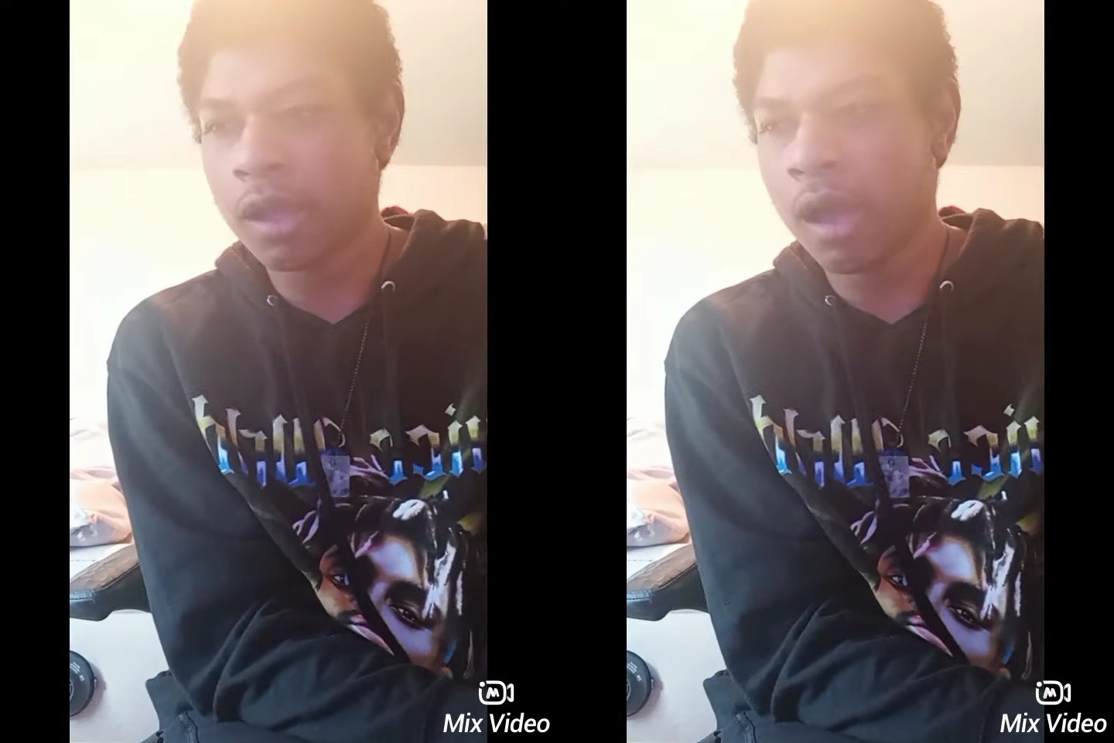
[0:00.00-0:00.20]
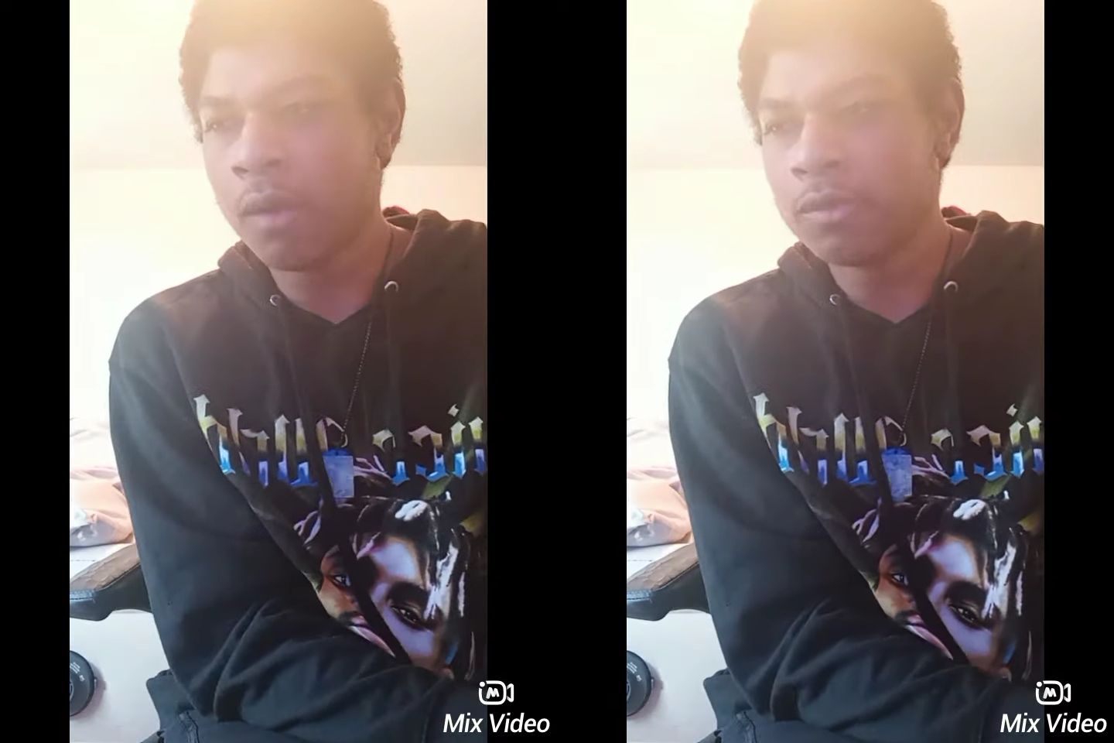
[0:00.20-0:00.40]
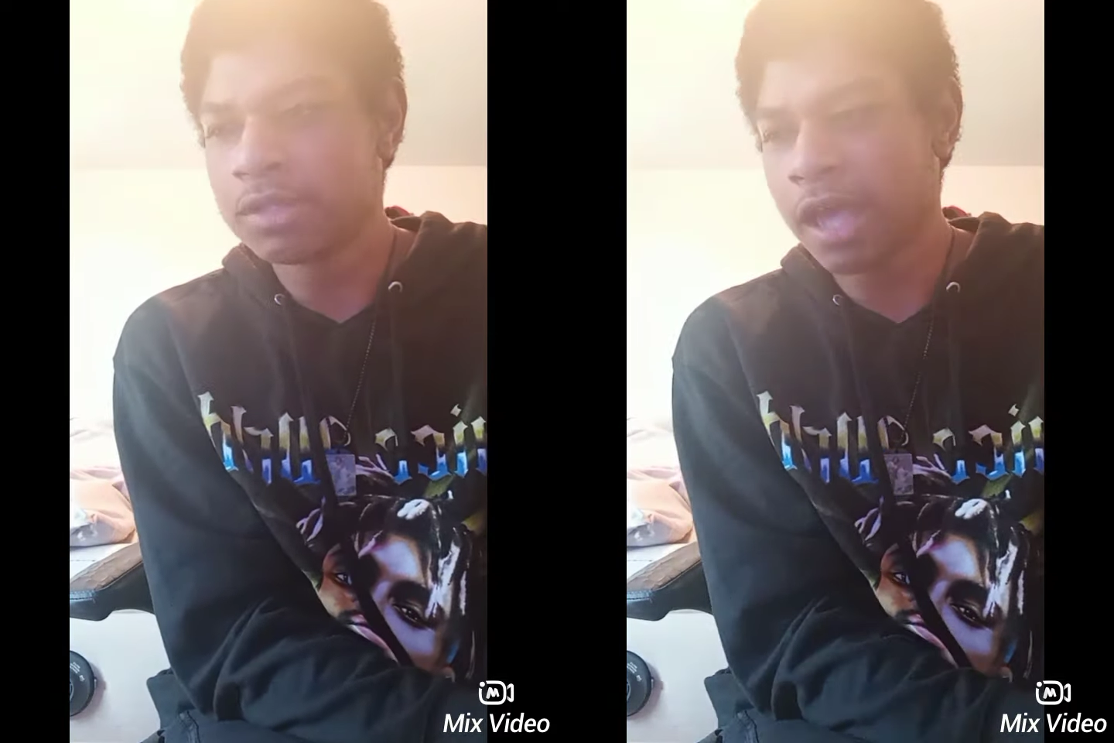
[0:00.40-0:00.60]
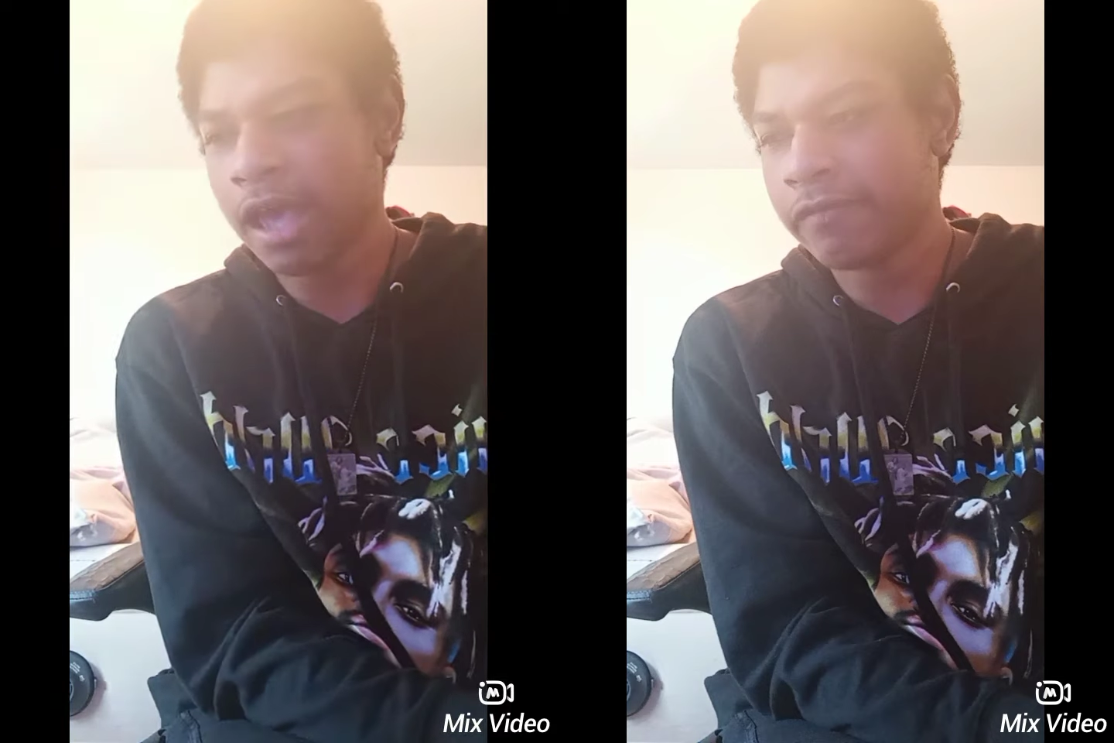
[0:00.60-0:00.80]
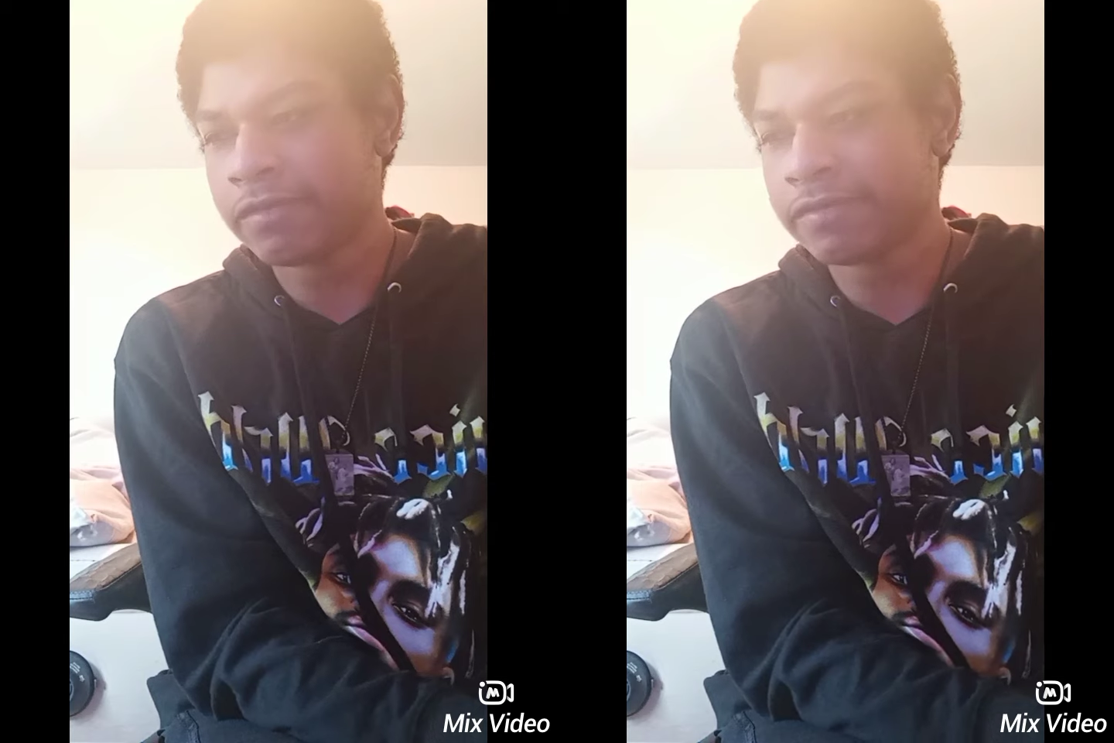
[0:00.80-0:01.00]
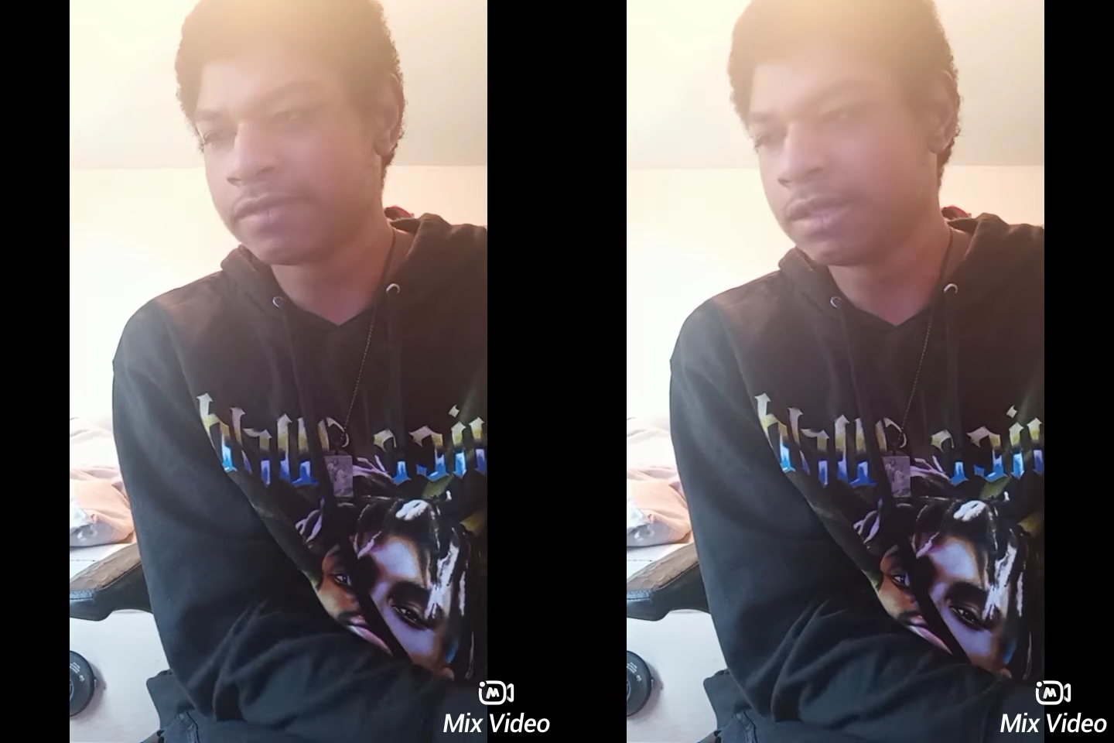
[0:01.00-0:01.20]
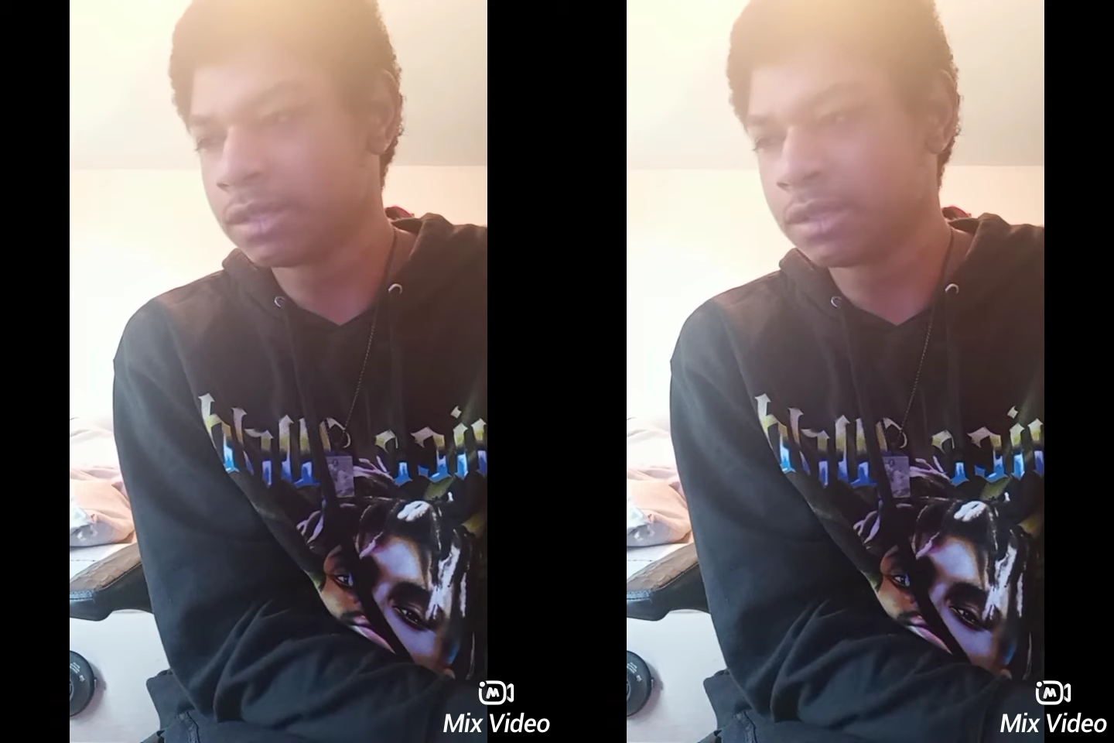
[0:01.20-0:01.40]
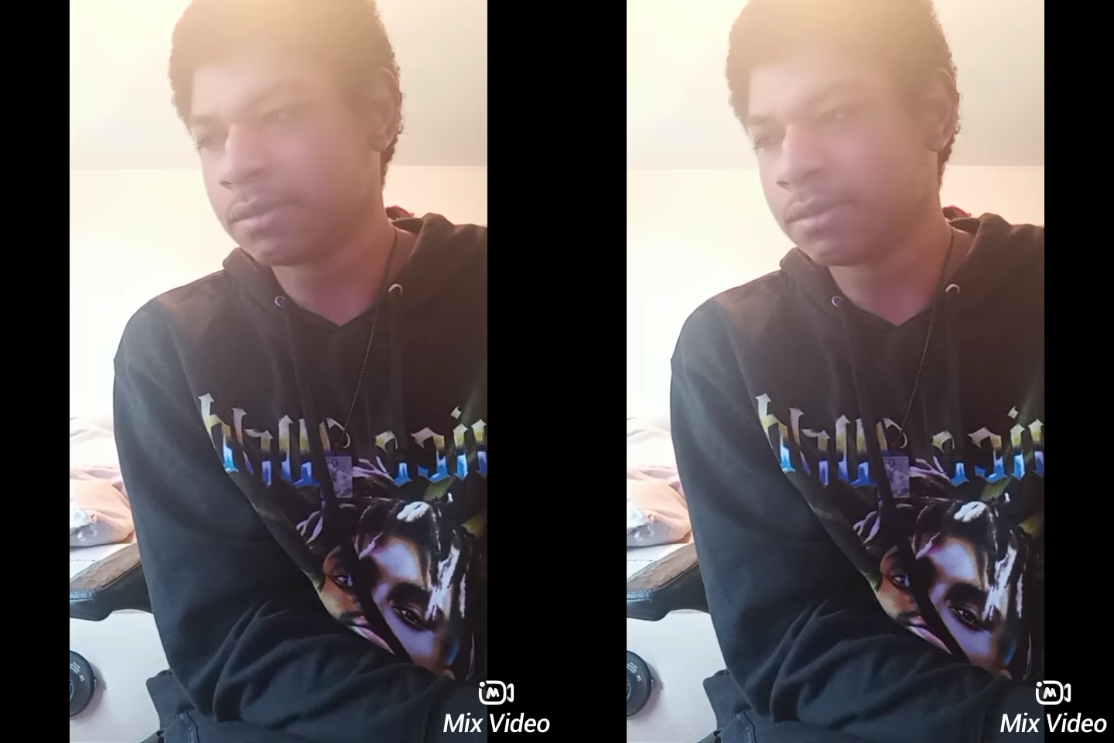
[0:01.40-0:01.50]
I was having fun,